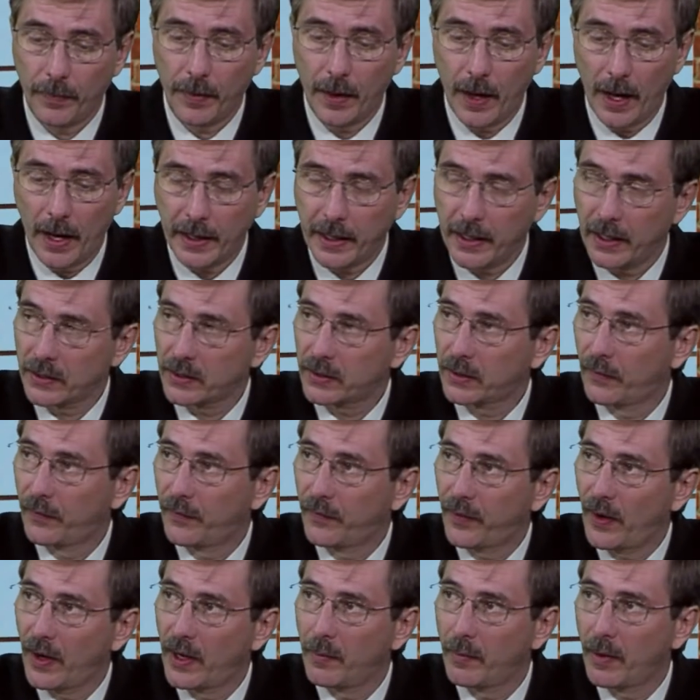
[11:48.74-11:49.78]
I guess the
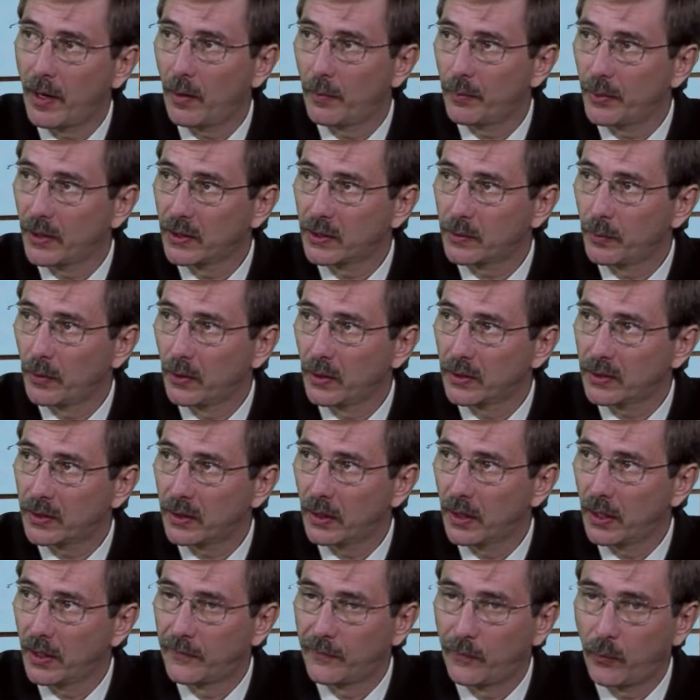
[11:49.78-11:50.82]
fundamental principle is
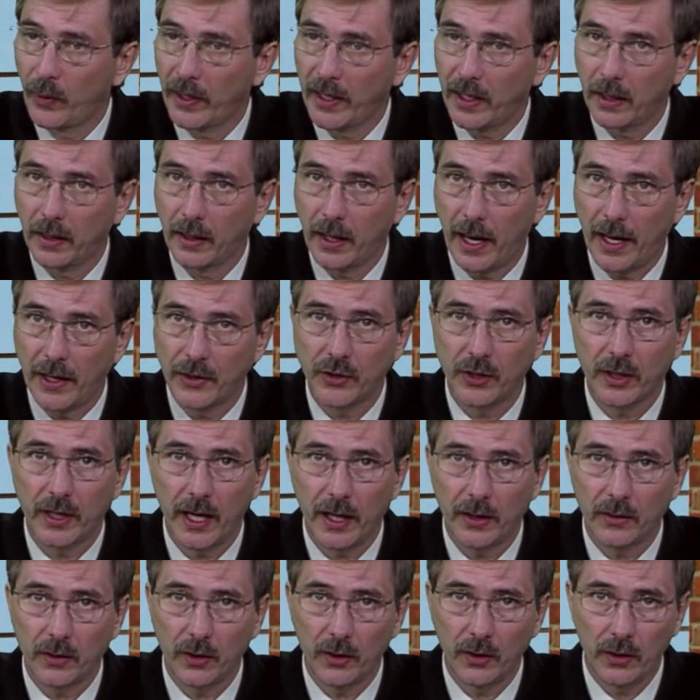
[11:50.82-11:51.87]
if we can
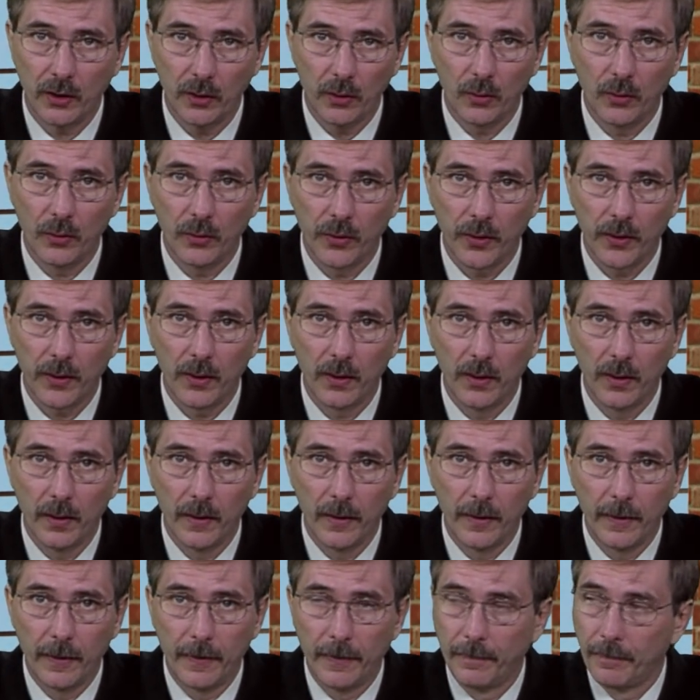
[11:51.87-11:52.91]
educate the youth
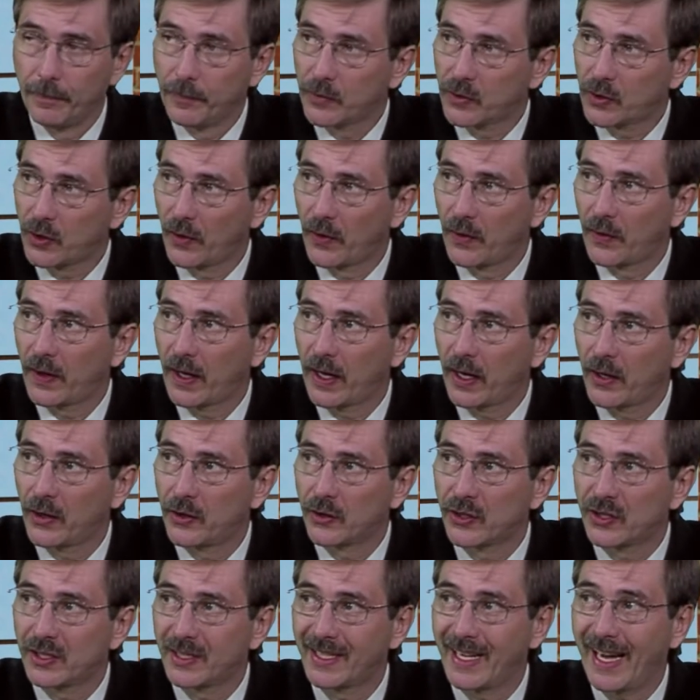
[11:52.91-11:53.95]
so that they
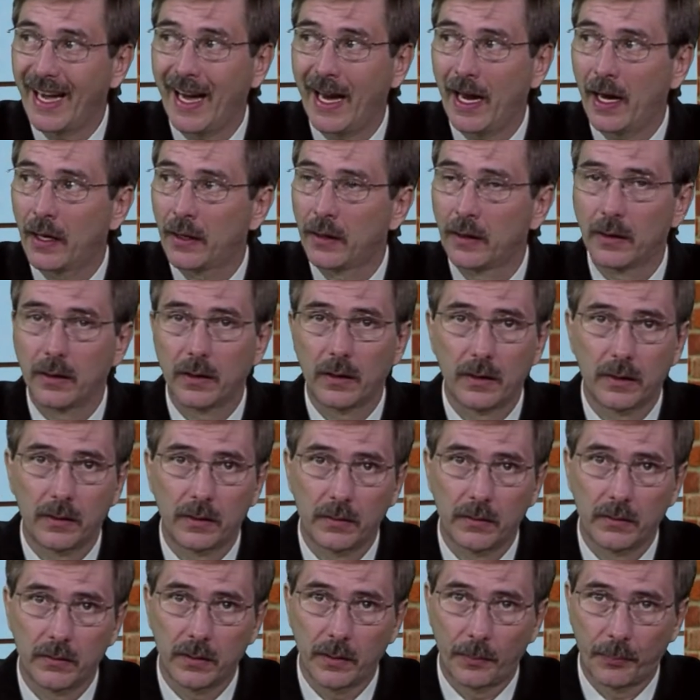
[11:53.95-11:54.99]
understand
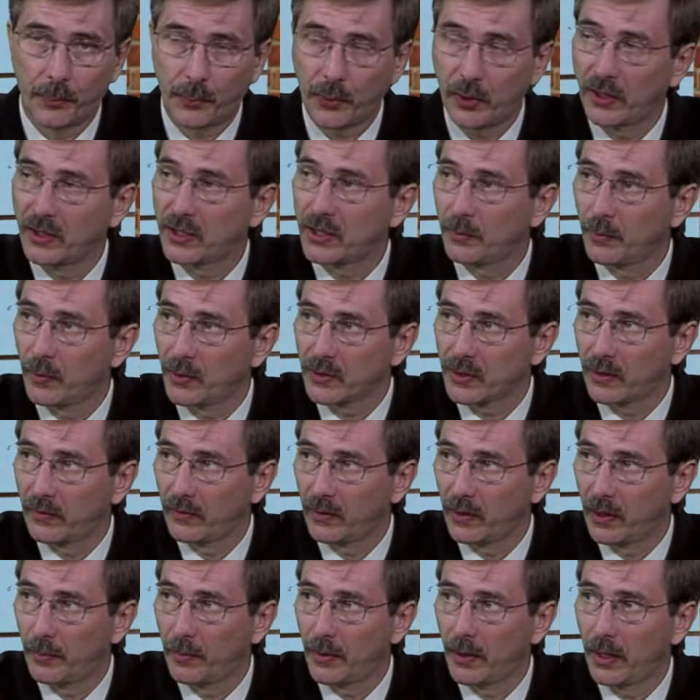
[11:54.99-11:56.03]
the principles of
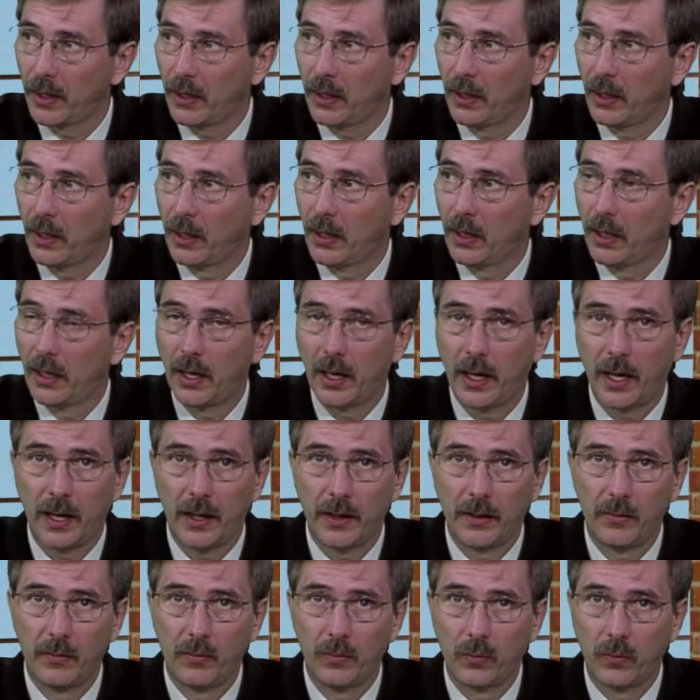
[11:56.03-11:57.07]
liberty
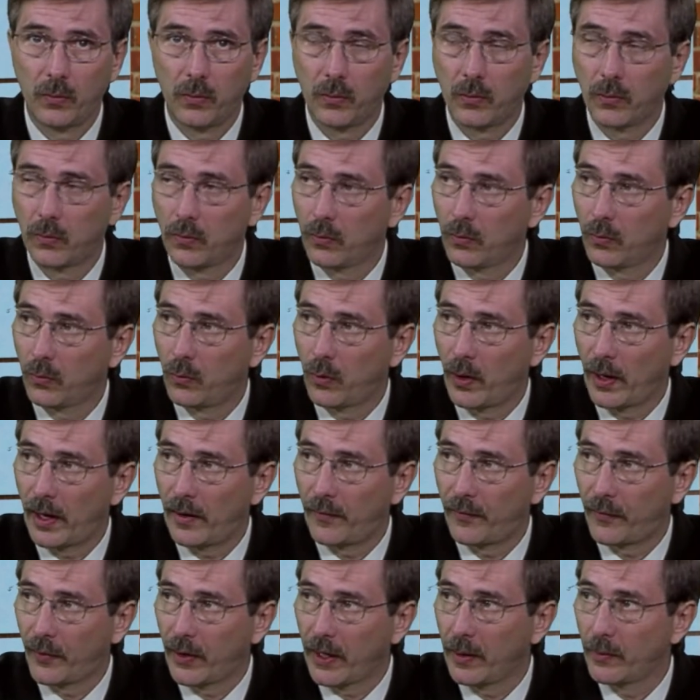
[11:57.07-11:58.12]
and what our
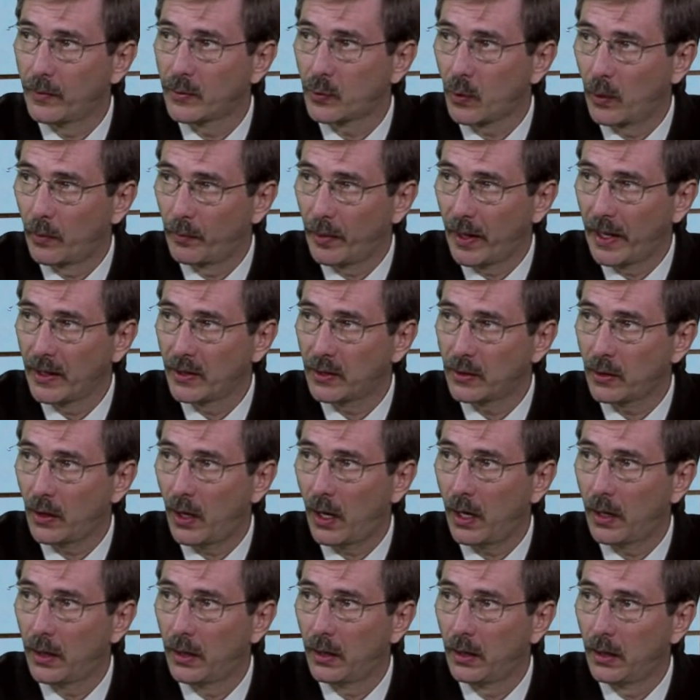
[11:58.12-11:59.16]
freedoms were based
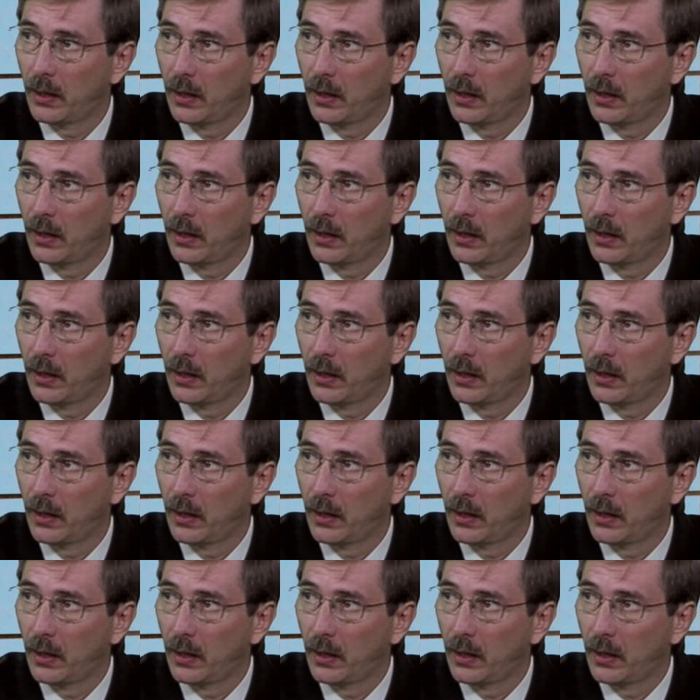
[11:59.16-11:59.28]
on,